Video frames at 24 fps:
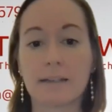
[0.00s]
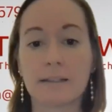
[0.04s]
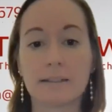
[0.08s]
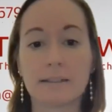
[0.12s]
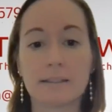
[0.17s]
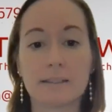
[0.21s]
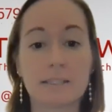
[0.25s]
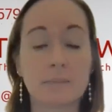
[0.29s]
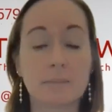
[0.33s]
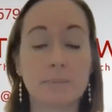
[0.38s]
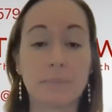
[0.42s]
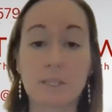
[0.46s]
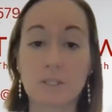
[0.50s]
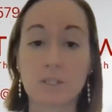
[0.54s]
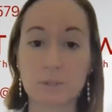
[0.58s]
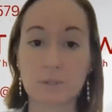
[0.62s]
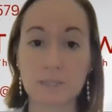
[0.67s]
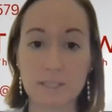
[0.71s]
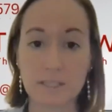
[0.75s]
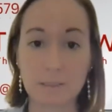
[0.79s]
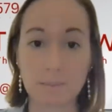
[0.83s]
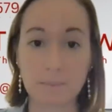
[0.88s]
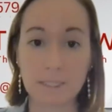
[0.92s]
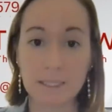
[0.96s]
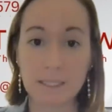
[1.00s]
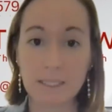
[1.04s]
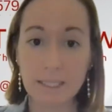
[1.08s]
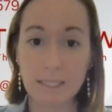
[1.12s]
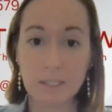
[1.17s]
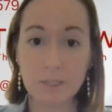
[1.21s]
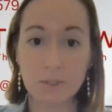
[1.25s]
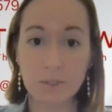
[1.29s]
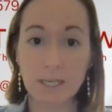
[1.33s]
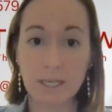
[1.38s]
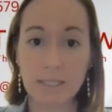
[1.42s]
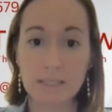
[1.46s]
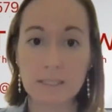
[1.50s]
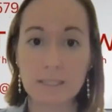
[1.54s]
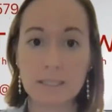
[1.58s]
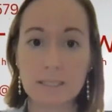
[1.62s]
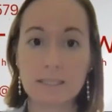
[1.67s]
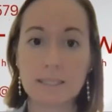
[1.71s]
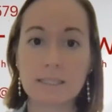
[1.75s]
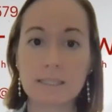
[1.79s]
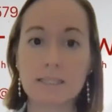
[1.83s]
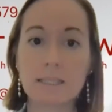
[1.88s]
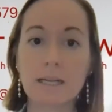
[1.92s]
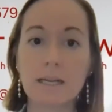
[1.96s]
special disability
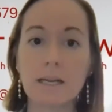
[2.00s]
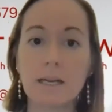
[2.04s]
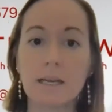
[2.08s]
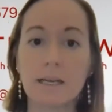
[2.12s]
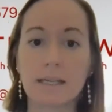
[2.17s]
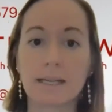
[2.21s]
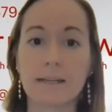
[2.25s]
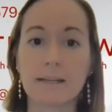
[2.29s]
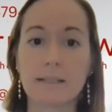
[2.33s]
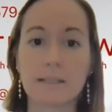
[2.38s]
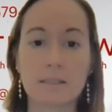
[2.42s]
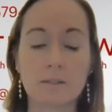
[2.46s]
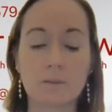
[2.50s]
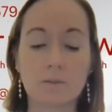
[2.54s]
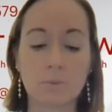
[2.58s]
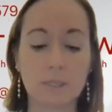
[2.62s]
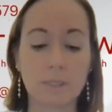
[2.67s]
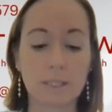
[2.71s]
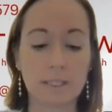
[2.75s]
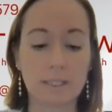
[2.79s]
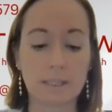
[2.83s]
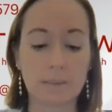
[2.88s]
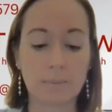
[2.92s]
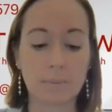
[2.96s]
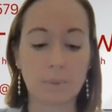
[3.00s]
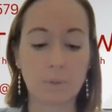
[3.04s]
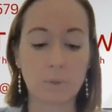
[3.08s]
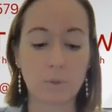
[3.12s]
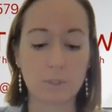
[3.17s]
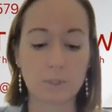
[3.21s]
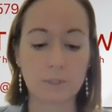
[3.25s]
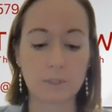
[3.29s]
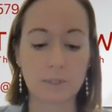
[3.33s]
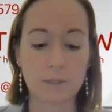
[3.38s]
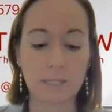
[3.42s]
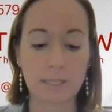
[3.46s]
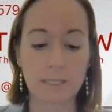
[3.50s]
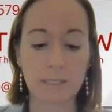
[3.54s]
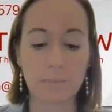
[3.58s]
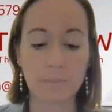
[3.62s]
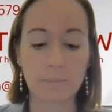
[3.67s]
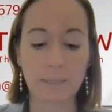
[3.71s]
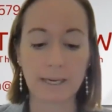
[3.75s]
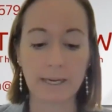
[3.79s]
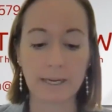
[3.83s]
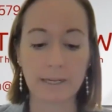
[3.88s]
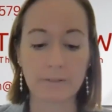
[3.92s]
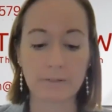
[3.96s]
trusts. Now, this is really important to think
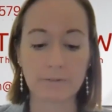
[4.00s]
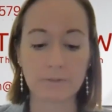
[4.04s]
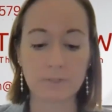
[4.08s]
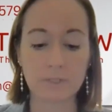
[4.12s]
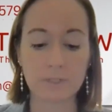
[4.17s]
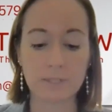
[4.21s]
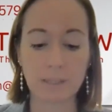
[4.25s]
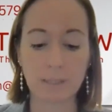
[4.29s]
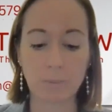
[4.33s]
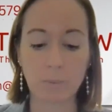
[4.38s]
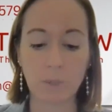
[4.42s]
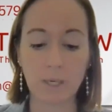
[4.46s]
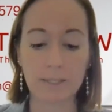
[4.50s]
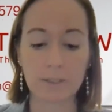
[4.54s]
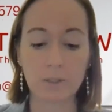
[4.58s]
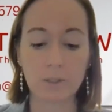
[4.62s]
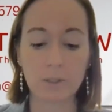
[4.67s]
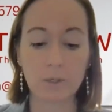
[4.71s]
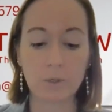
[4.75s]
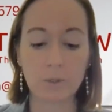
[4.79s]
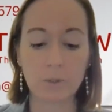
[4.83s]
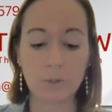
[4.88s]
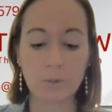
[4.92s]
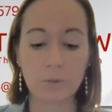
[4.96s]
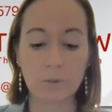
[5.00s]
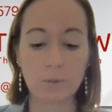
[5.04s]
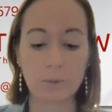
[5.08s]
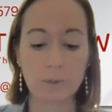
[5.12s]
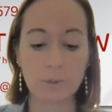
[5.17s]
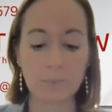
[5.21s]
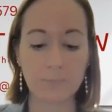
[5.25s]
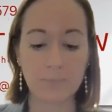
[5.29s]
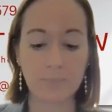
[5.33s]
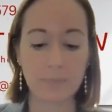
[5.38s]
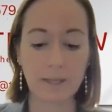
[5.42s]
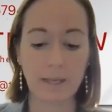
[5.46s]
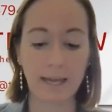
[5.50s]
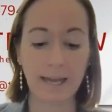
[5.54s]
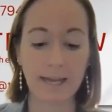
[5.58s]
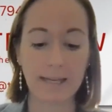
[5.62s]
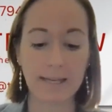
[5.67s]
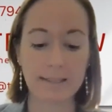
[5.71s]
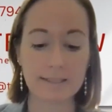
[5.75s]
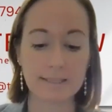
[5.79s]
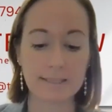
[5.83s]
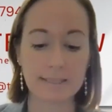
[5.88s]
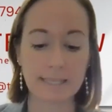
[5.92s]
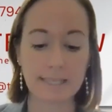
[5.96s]
about for someone who
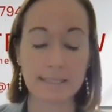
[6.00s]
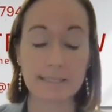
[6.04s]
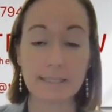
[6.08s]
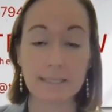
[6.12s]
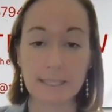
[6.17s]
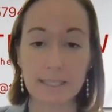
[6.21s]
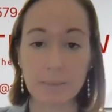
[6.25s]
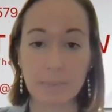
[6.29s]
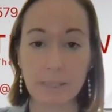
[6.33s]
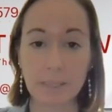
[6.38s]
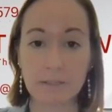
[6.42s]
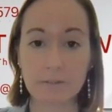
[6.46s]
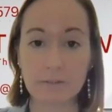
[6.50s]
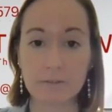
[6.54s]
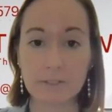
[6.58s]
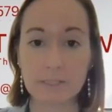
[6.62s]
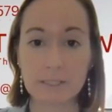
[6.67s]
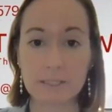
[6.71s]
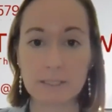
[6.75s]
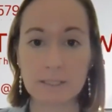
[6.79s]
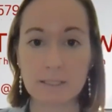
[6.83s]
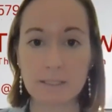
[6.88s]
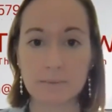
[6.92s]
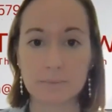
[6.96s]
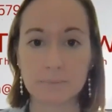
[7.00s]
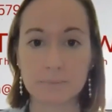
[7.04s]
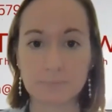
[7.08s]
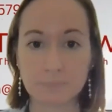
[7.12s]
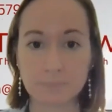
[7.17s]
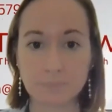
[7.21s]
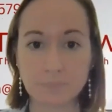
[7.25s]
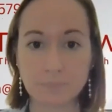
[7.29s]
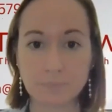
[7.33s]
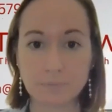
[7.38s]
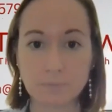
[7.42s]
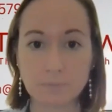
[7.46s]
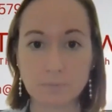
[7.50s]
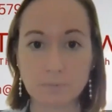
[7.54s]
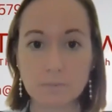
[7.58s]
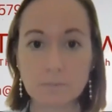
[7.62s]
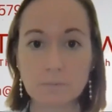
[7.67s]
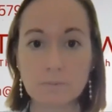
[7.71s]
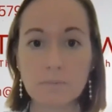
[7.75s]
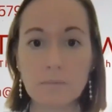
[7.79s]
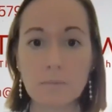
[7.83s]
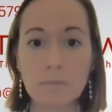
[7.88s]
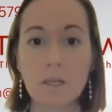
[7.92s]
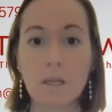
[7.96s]
has Centrelink benefits,
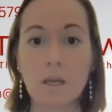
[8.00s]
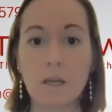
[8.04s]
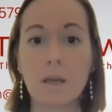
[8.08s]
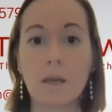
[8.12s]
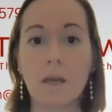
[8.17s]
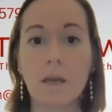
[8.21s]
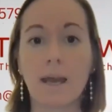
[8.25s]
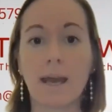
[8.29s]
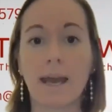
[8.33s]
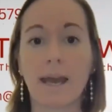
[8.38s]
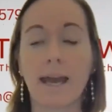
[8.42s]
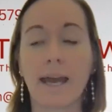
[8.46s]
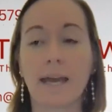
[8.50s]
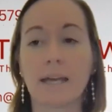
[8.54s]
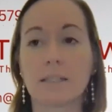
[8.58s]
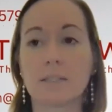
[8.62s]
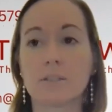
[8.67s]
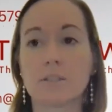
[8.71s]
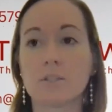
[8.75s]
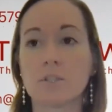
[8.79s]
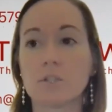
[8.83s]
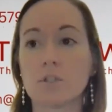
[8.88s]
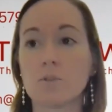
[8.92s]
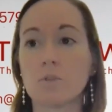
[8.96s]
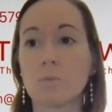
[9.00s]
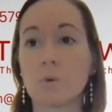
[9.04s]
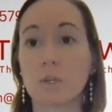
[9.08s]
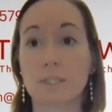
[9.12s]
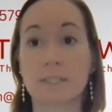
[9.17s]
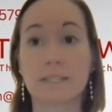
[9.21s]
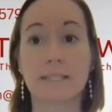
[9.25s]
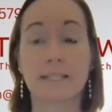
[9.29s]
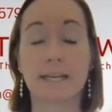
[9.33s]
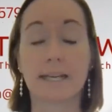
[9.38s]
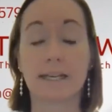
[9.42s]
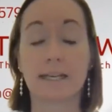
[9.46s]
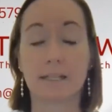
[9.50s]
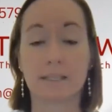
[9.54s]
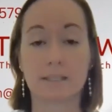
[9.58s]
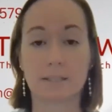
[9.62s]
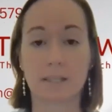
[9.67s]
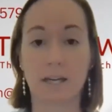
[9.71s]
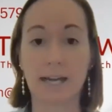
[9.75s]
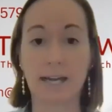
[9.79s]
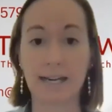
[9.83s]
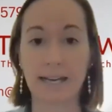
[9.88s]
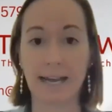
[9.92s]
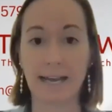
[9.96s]
and you want to set
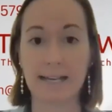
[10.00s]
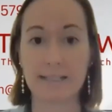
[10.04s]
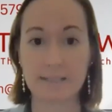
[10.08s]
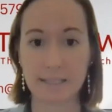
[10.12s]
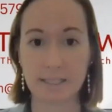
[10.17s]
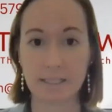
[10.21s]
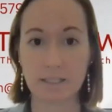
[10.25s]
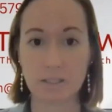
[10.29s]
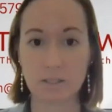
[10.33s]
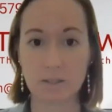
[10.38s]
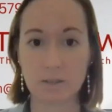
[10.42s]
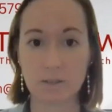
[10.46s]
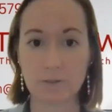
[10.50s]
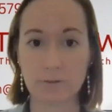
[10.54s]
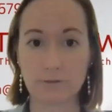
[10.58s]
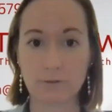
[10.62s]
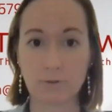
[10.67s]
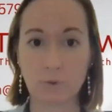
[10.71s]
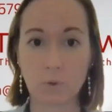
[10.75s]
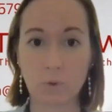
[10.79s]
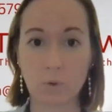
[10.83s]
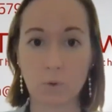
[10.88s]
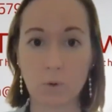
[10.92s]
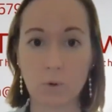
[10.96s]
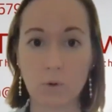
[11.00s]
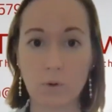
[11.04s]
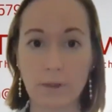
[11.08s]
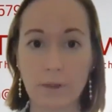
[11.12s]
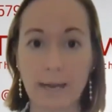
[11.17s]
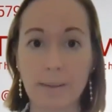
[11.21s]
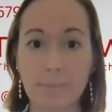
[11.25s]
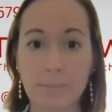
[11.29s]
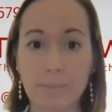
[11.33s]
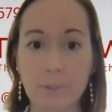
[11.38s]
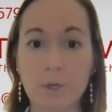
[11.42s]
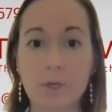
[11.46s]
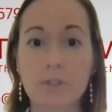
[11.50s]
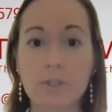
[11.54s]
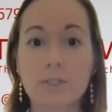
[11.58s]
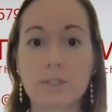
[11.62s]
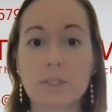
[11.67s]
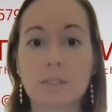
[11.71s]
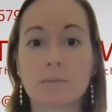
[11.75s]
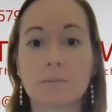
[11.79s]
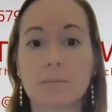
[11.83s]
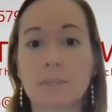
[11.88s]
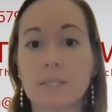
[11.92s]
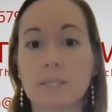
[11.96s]
aside assets for that
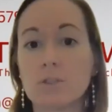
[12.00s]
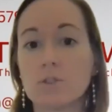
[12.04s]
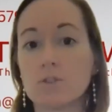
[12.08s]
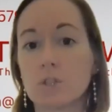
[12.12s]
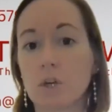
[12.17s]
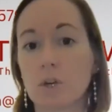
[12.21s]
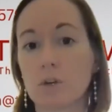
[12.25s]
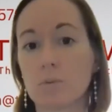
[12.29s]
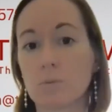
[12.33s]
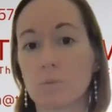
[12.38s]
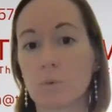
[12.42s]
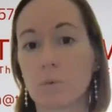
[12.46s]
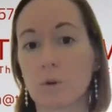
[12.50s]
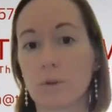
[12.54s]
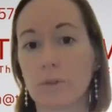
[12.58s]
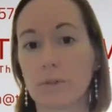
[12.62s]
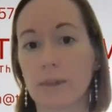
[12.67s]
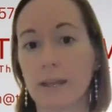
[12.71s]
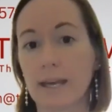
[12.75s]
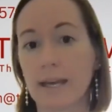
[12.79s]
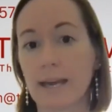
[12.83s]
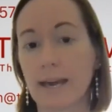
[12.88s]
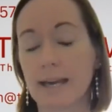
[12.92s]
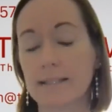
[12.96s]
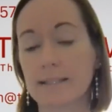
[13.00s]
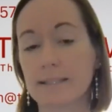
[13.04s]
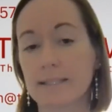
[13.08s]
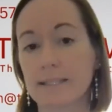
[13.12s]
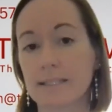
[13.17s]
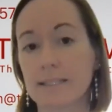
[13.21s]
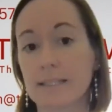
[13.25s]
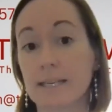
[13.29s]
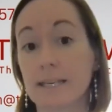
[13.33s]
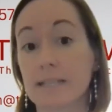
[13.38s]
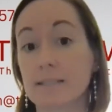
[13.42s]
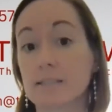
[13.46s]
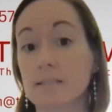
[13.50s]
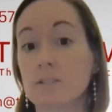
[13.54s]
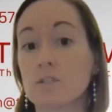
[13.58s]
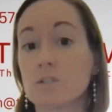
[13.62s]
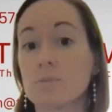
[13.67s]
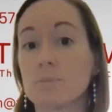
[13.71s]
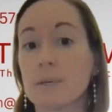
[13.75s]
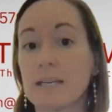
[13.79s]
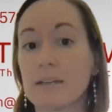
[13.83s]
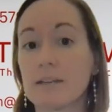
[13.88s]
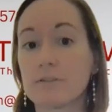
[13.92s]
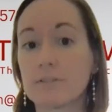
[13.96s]
person, but you don't want their asset test to
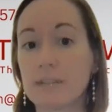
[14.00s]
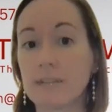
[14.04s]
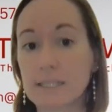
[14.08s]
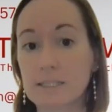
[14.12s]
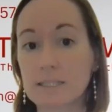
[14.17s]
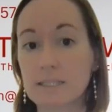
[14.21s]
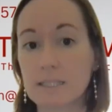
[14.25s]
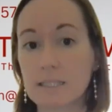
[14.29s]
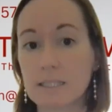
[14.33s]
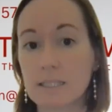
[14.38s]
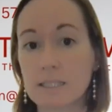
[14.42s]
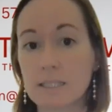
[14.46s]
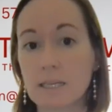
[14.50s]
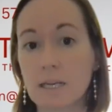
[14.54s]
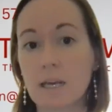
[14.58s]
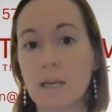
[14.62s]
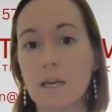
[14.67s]
be affected